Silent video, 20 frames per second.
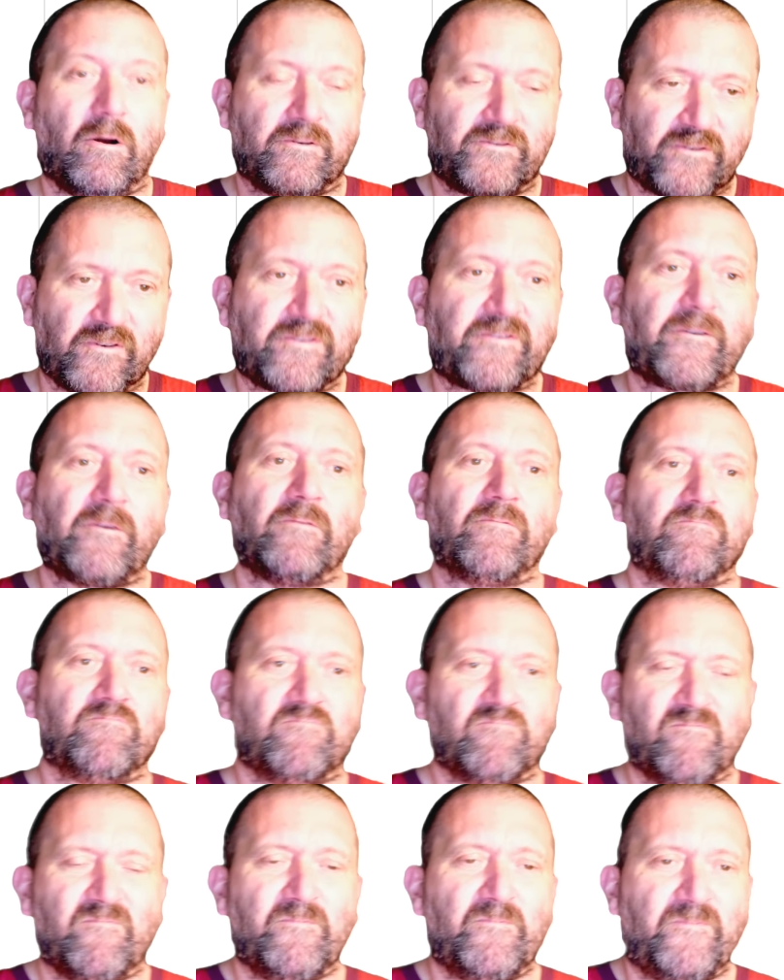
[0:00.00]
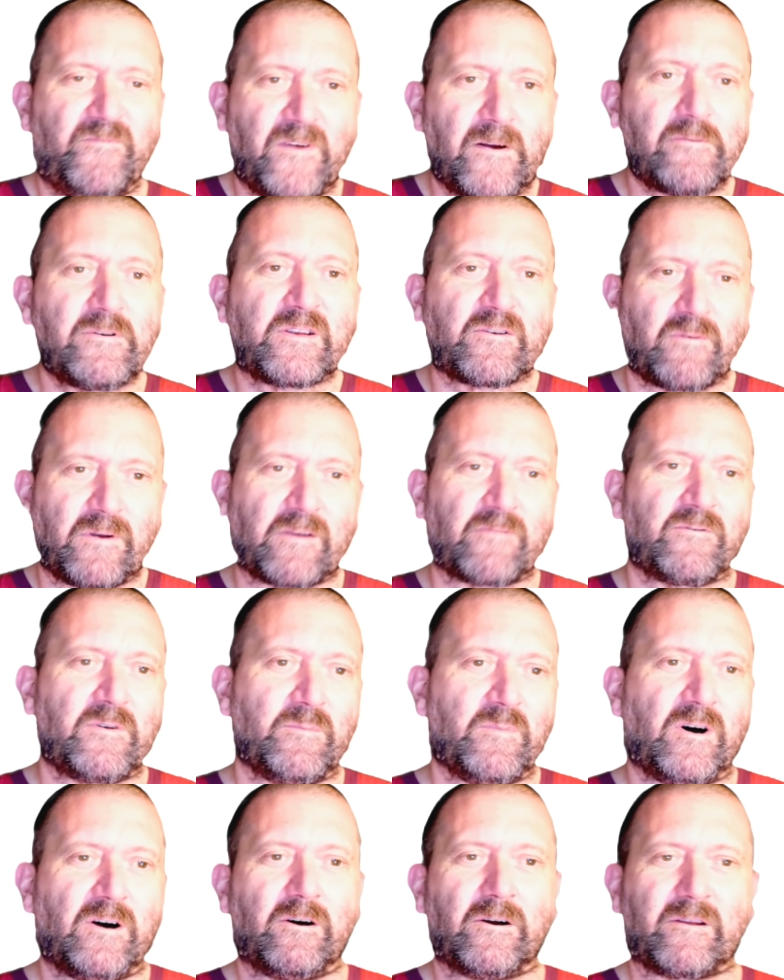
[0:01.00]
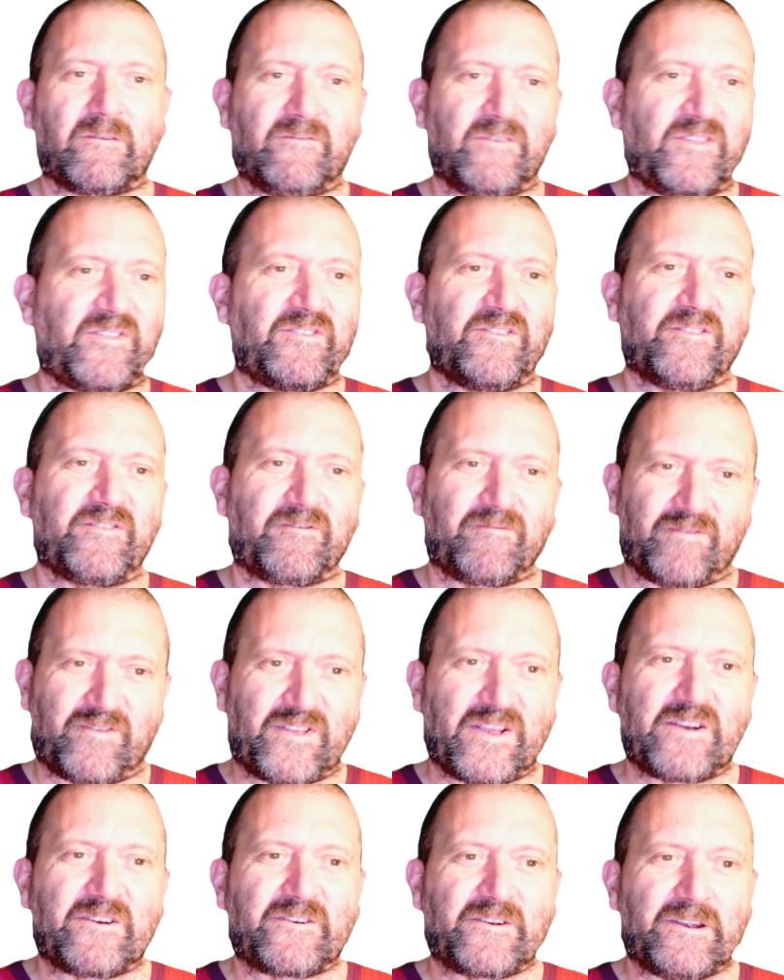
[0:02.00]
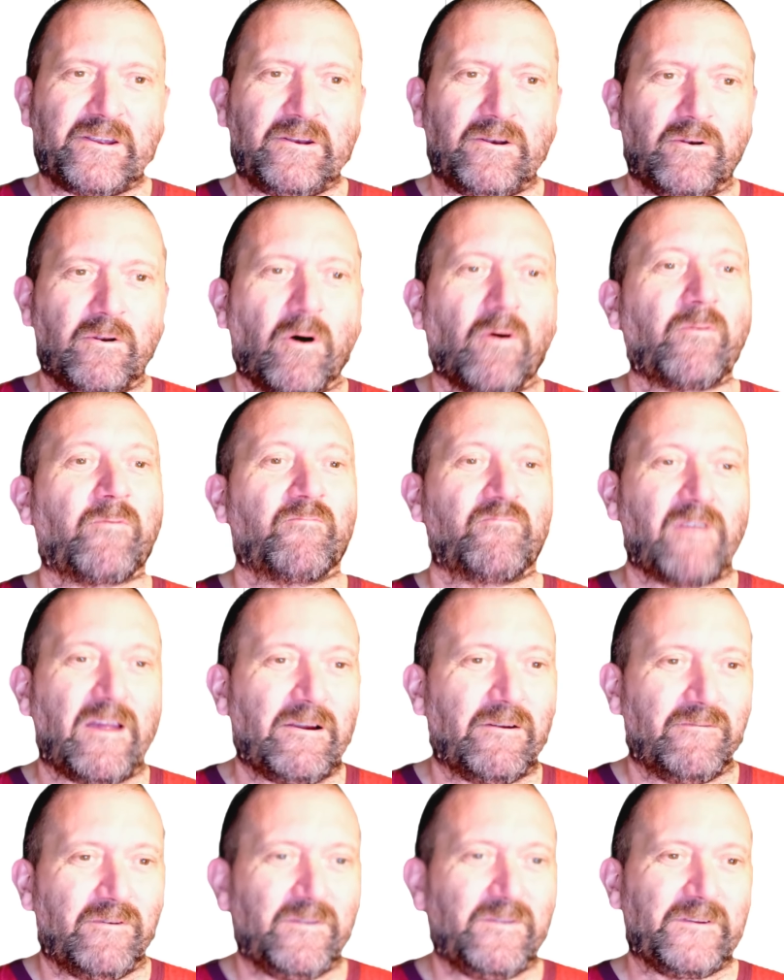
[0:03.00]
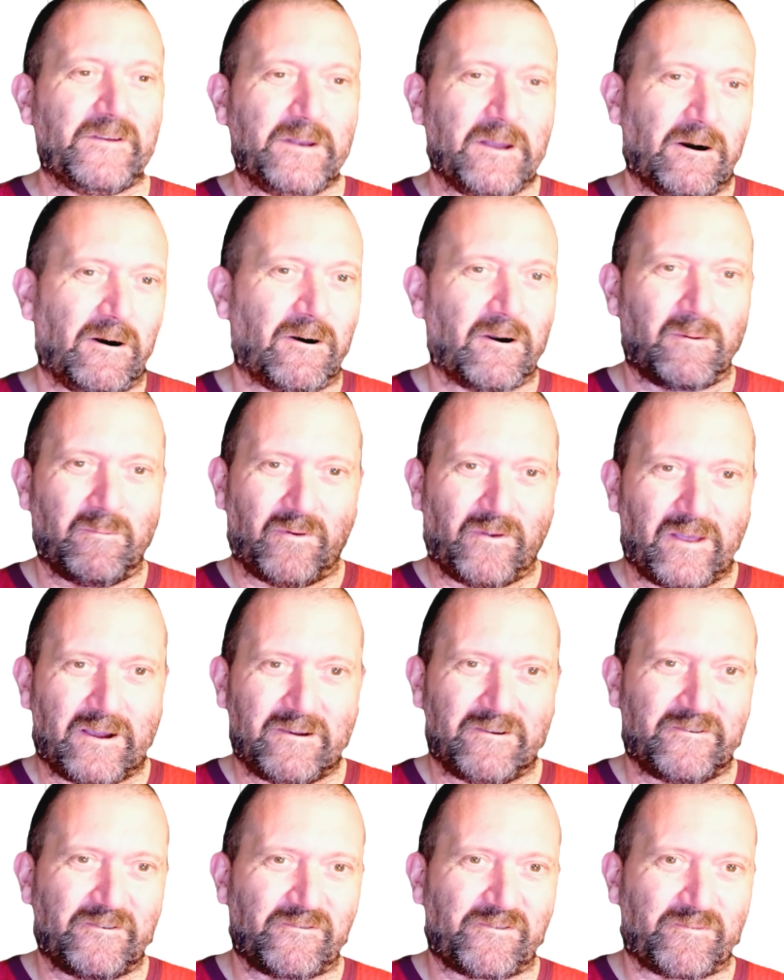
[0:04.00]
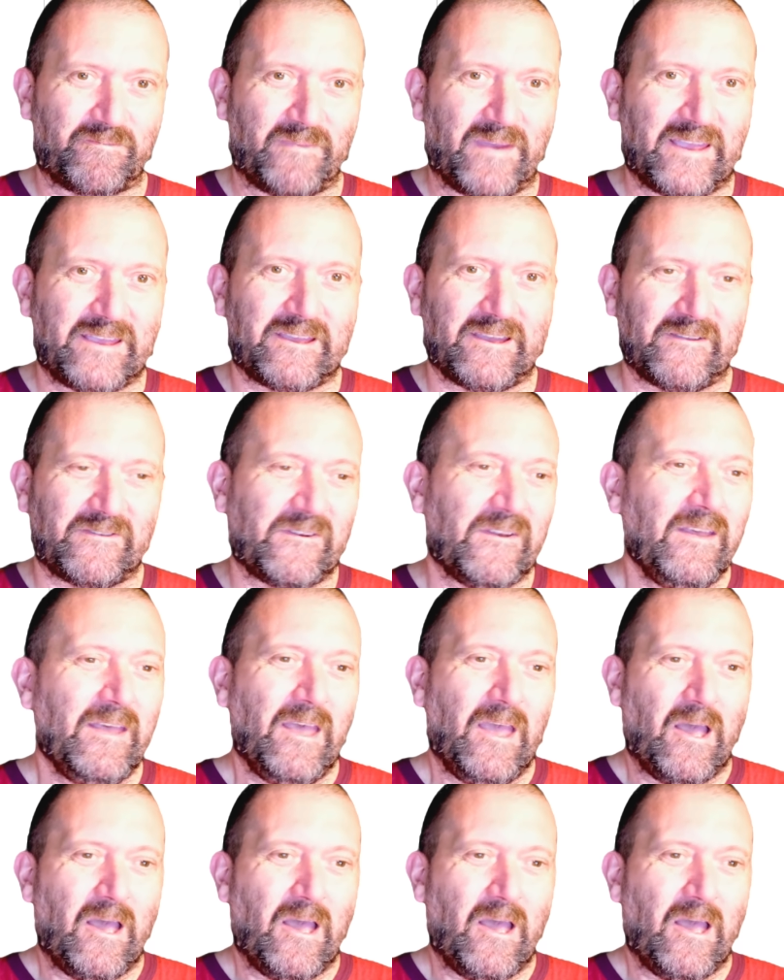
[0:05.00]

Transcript: just a very quick remark, this is essentially not relevant in R, but I'll just make it.